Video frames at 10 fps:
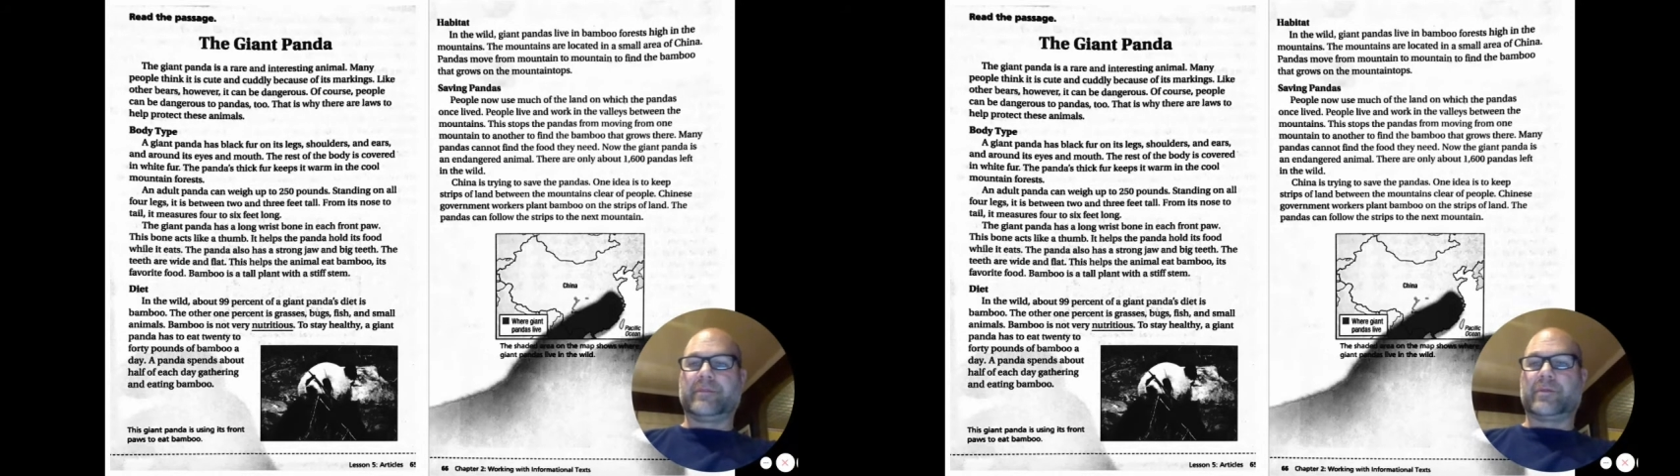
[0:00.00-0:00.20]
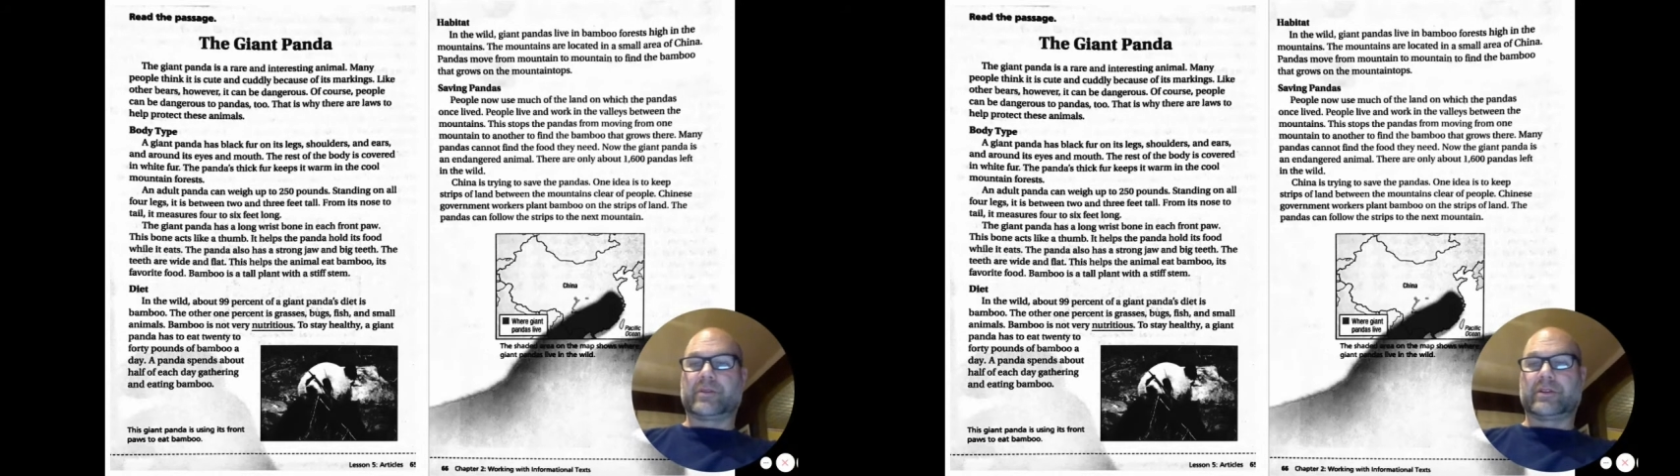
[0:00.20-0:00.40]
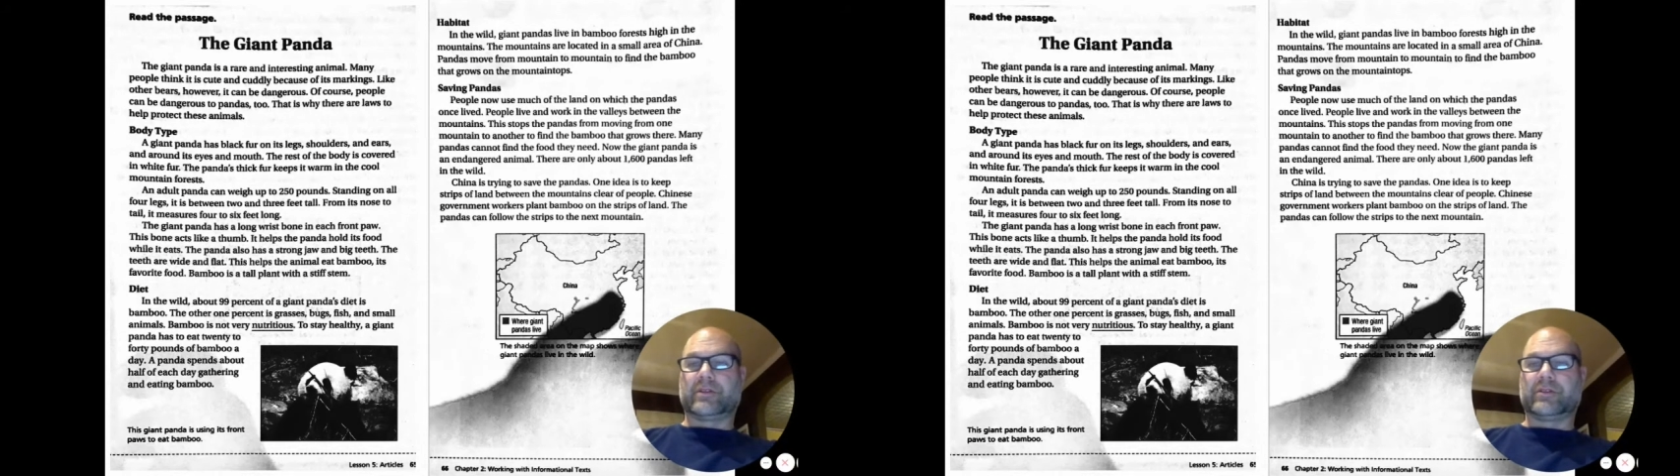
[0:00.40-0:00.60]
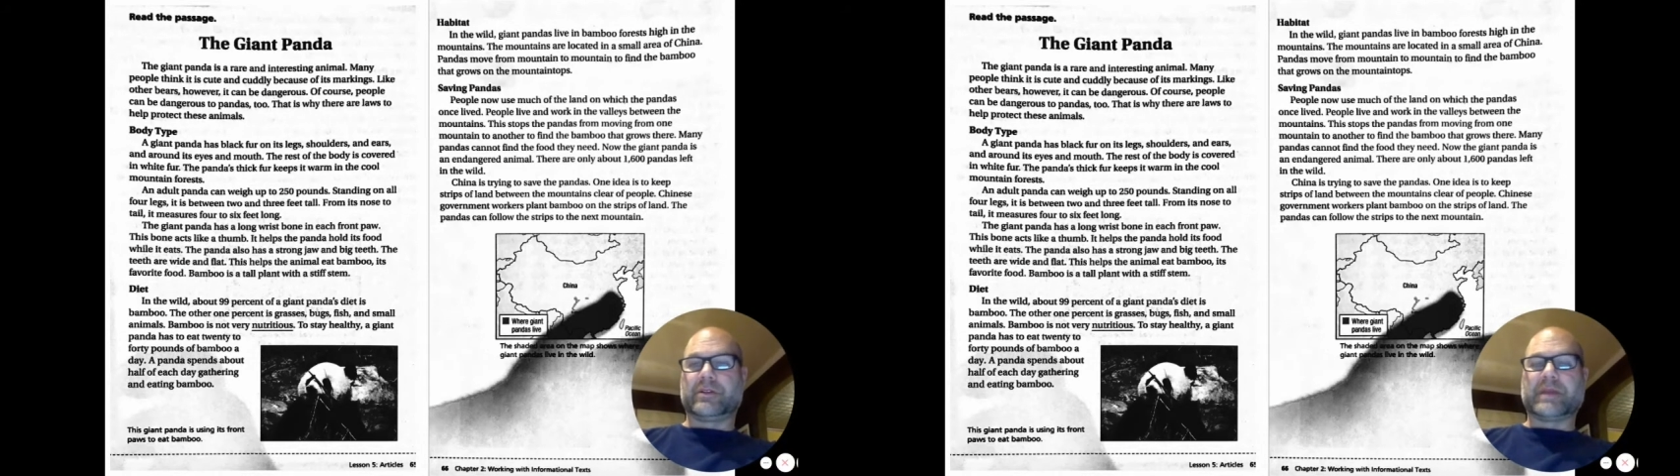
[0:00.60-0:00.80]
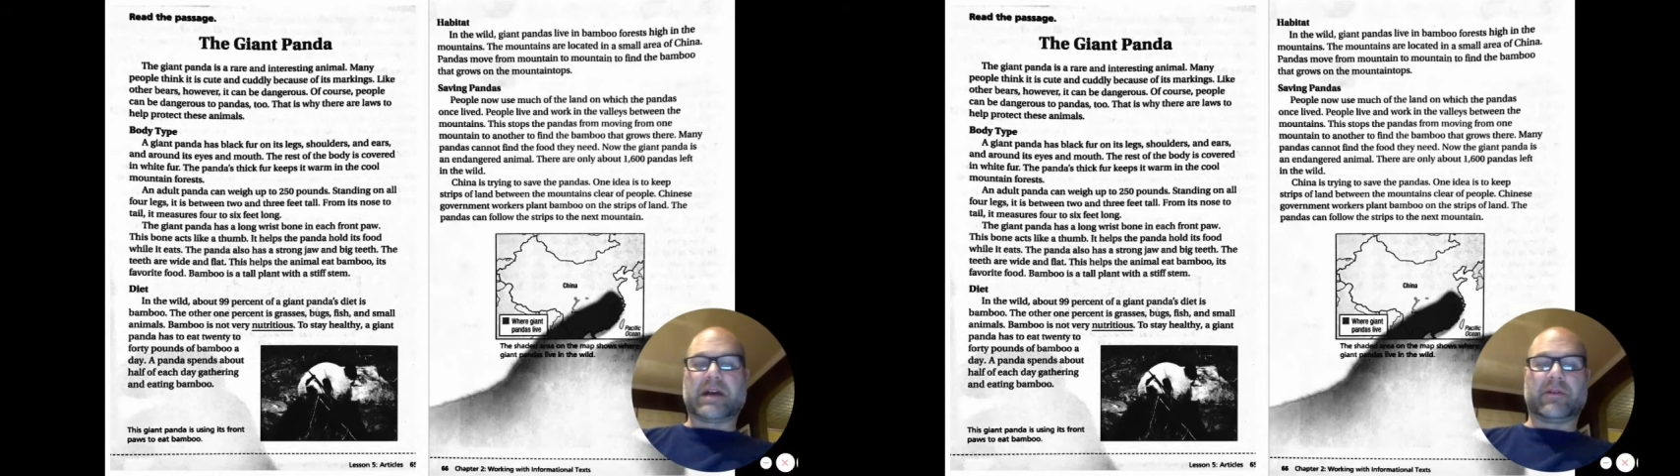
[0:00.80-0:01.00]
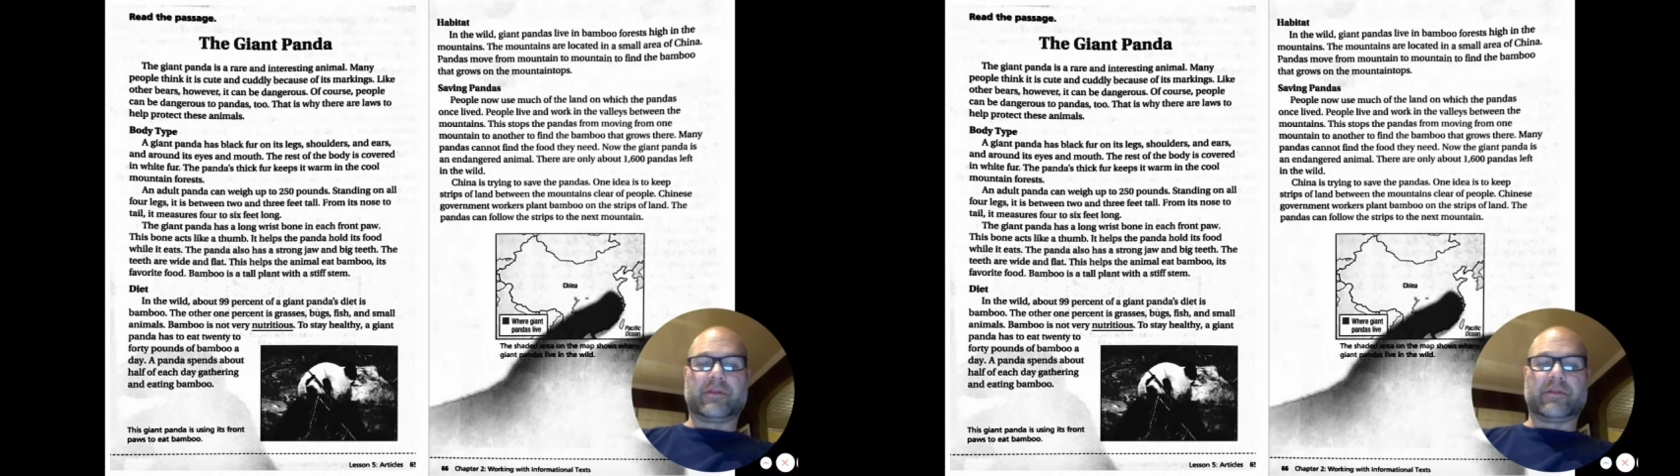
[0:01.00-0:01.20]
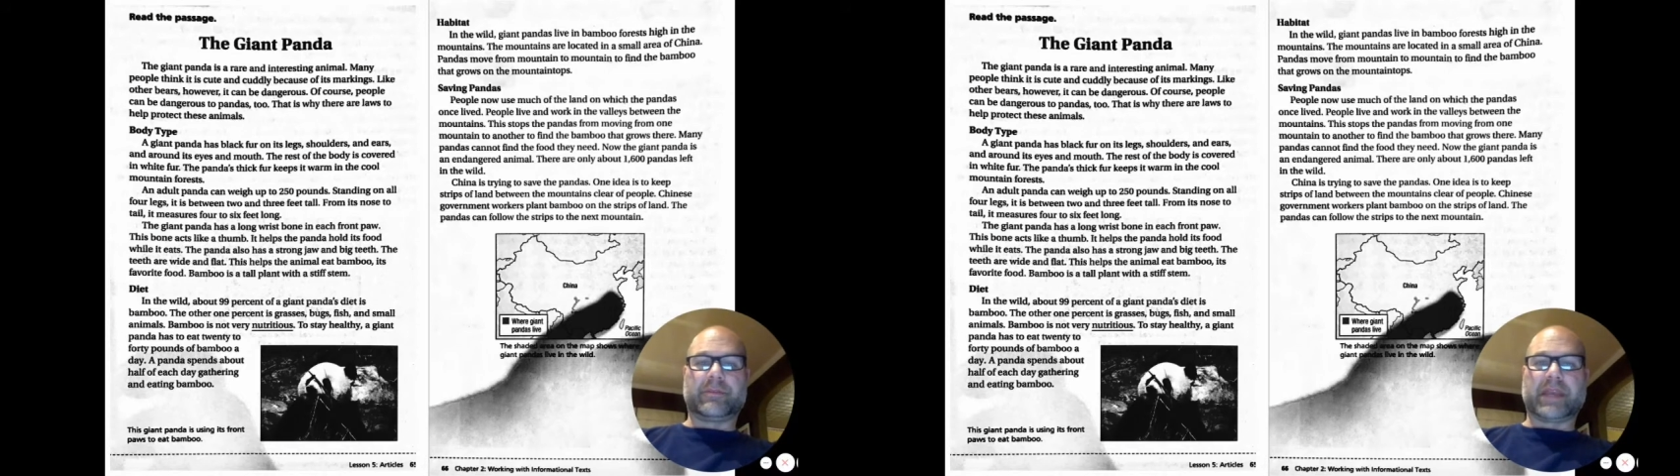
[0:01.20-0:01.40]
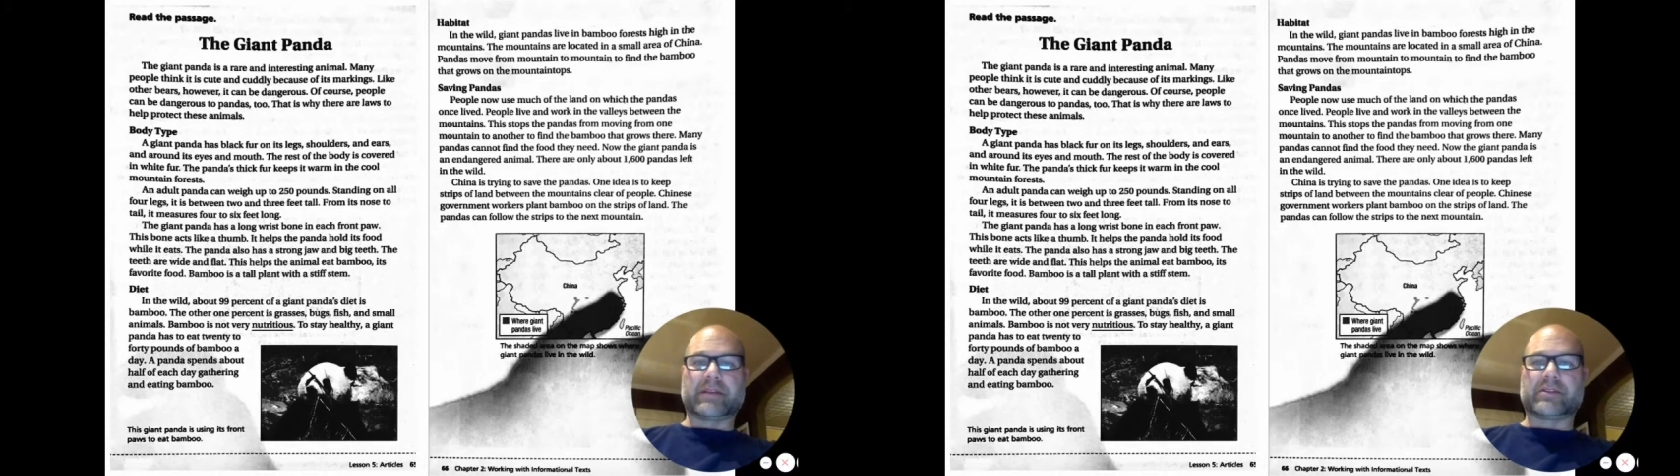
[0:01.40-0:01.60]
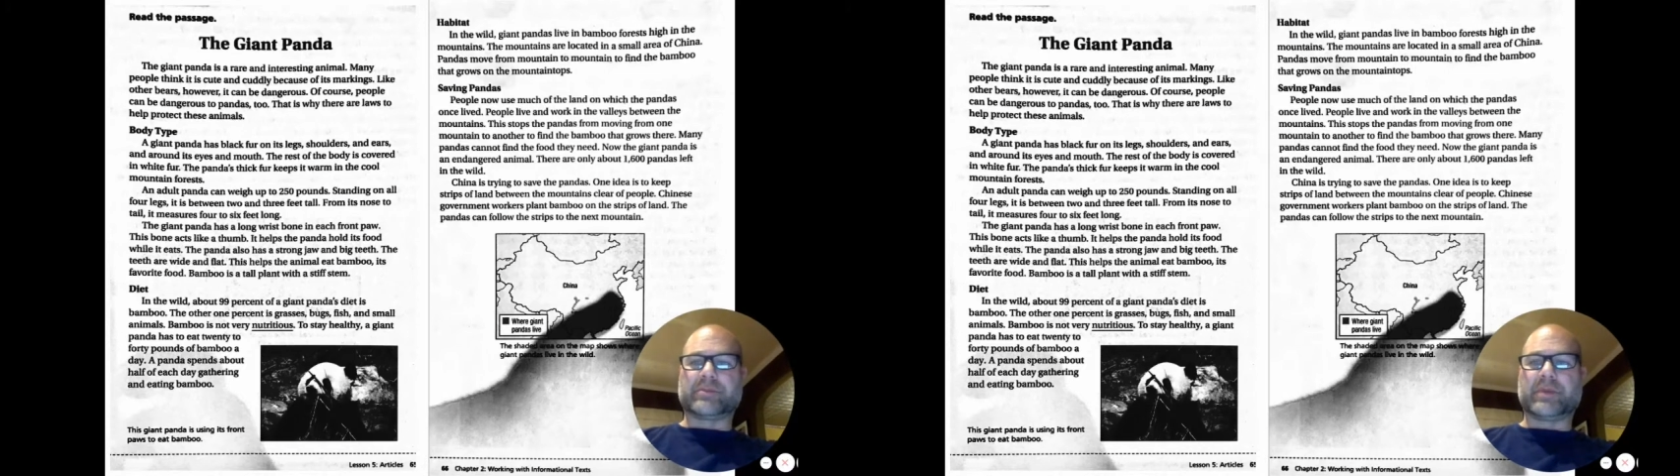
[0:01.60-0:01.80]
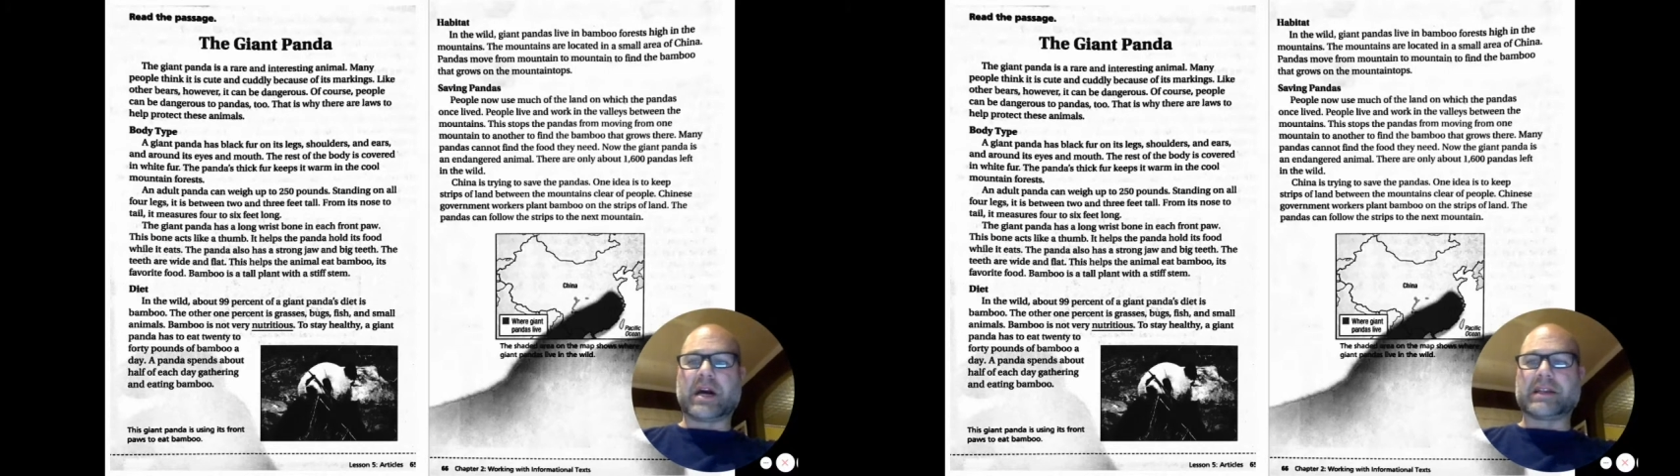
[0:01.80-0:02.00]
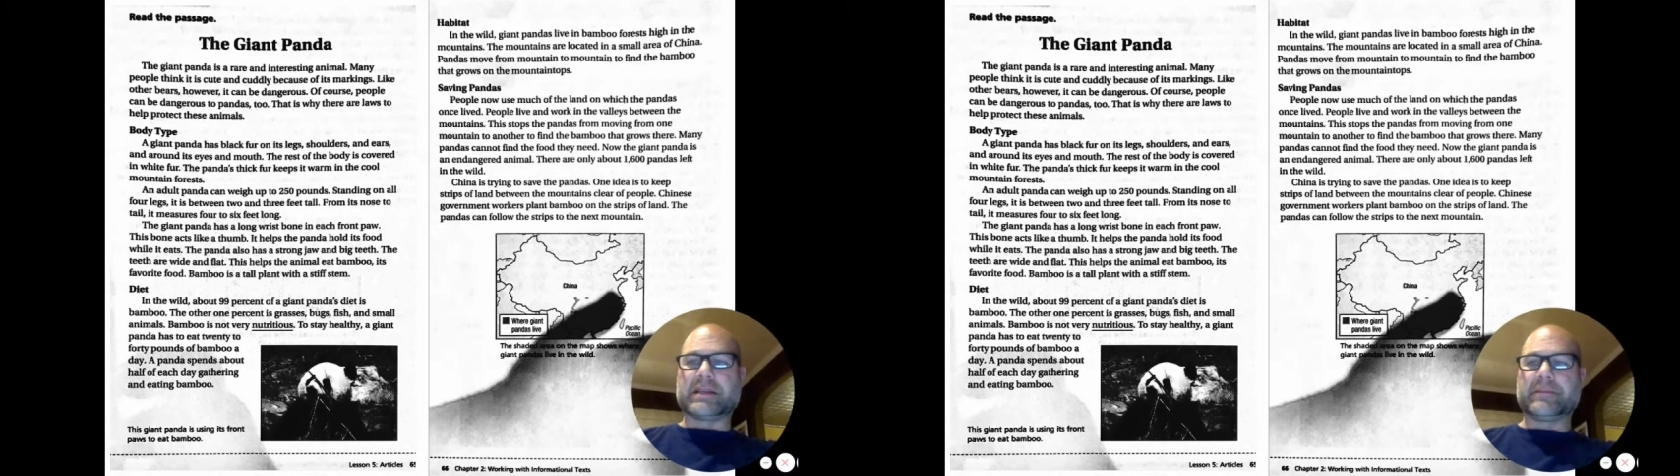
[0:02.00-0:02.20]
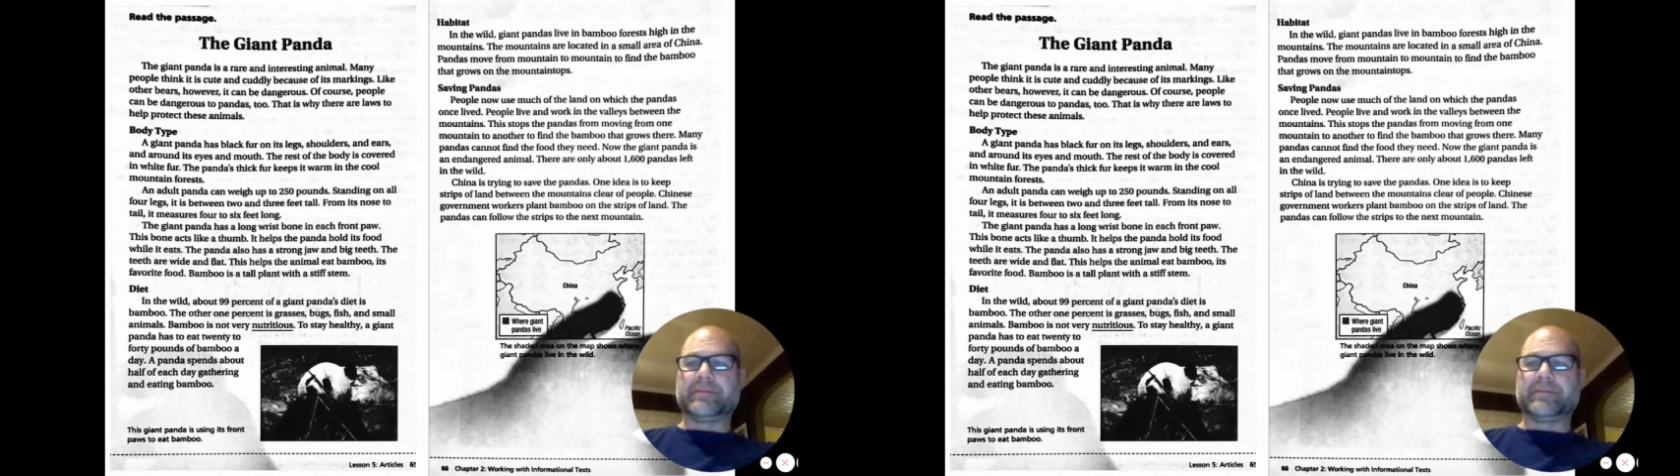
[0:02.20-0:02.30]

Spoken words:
We're going to learn about the panda's body.